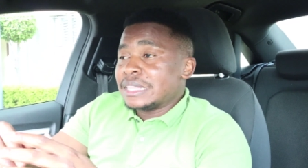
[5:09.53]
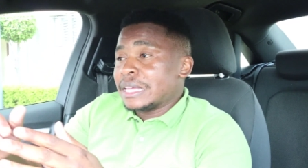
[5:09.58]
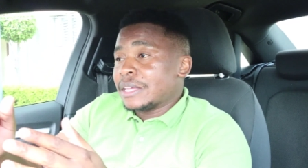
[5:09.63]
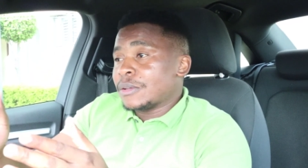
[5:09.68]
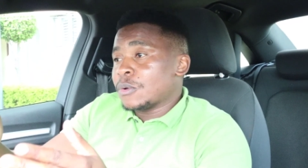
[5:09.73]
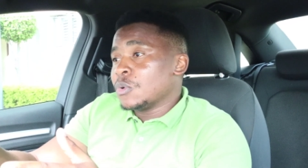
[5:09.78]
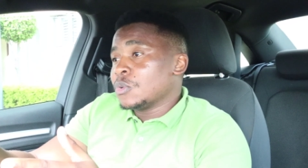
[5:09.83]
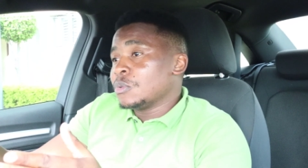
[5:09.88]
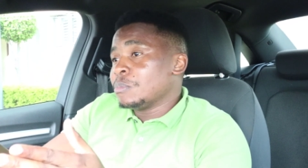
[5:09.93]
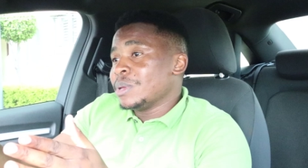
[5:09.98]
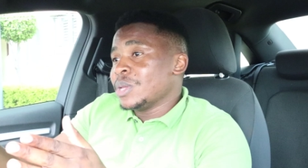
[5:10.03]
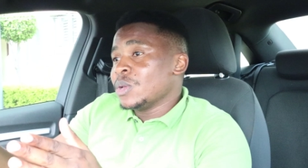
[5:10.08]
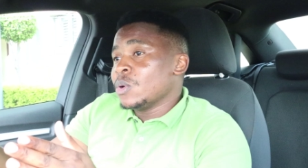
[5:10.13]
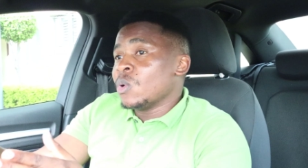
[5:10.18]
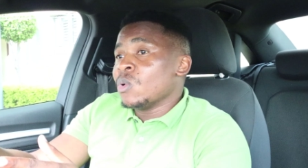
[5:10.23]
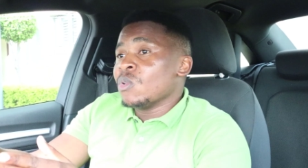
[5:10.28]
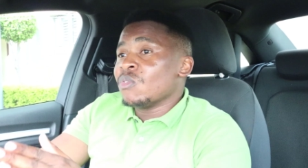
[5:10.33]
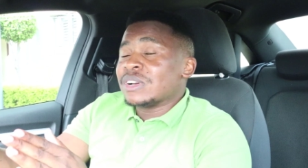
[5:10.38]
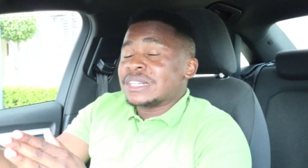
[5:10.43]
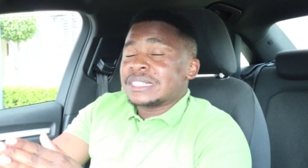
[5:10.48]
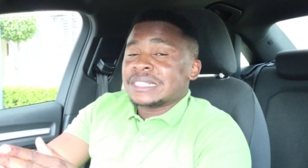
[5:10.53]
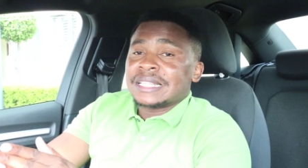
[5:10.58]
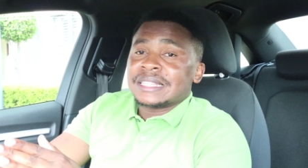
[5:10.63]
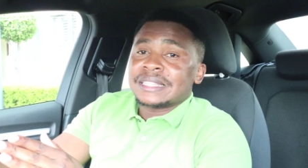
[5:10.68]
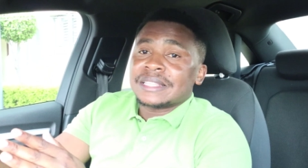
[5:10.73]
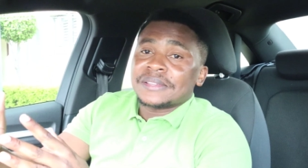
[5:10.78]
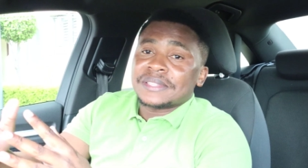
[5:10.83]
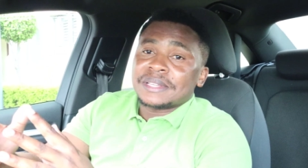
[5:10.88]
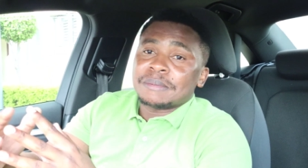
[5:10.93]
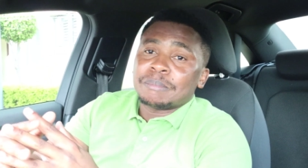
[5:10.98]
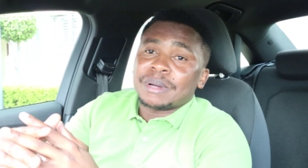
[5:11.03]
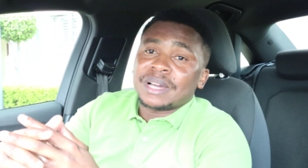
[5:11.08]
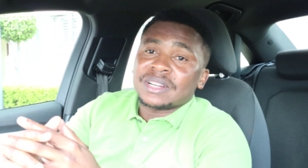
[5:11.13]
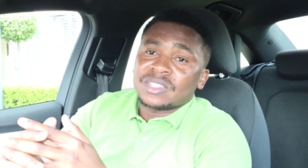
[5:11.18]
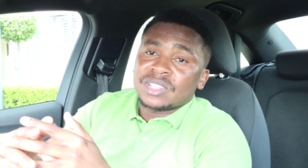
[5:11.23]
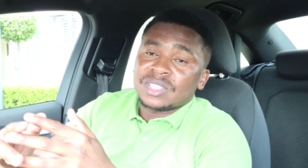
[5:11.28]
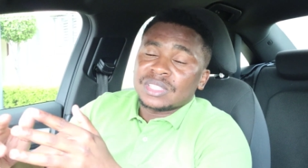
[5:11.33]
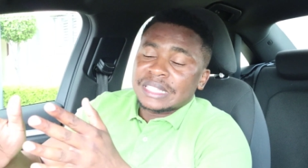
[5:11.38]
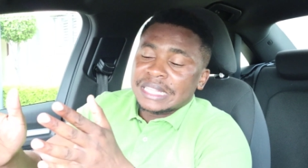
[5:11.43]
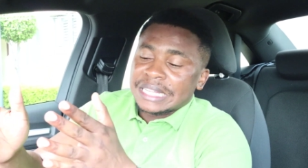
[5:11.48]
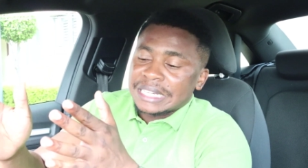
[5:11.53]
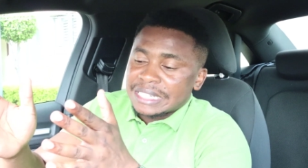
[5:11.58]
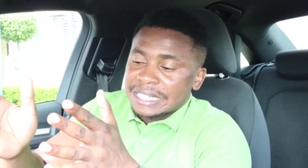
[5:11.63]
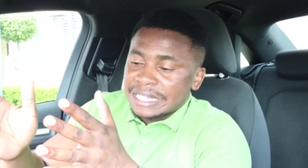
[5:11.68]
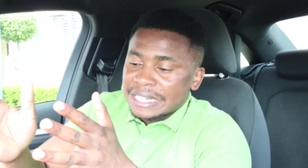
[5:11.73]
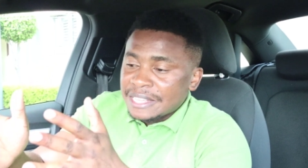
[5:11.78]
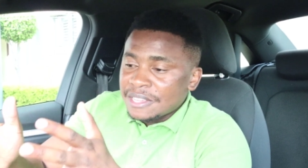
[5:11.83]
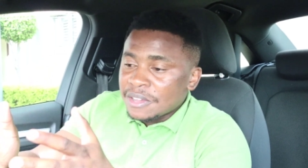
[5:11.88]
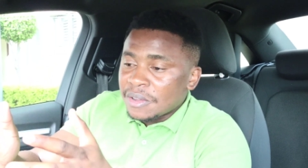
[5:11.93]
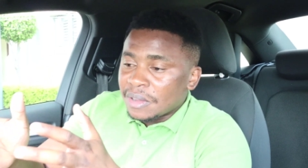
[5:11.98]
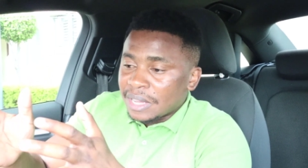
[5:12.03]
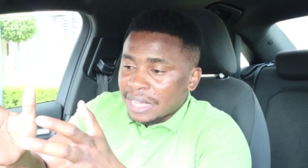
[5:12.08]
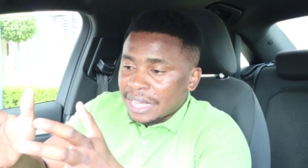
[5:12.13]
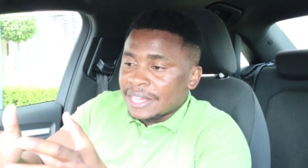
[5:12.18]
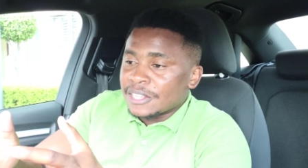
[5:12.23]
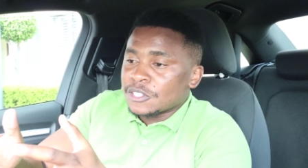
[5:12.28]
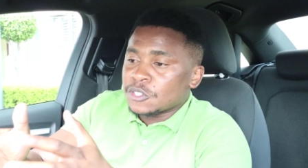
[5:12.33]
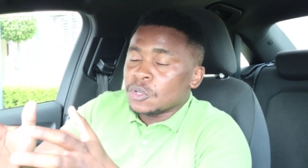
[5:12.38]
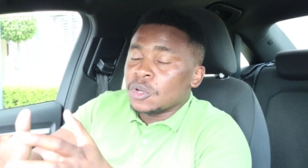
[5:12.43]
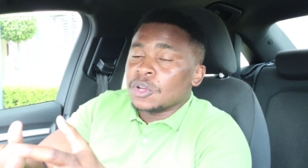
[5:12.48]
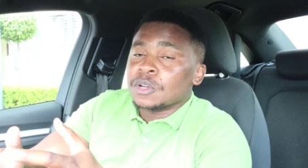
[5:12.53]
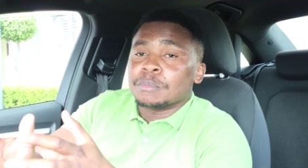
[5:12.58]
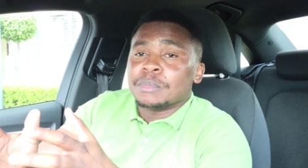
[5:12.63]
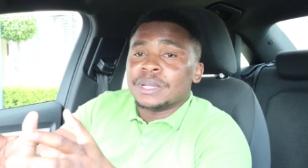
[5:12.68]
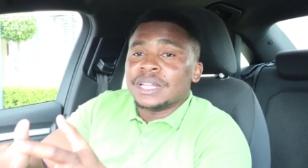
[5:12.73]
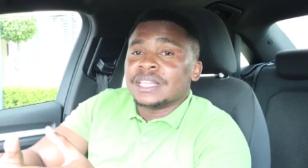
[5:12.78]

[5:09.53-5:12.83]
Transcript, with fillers: there could be over 10,000 patents that NIO has got,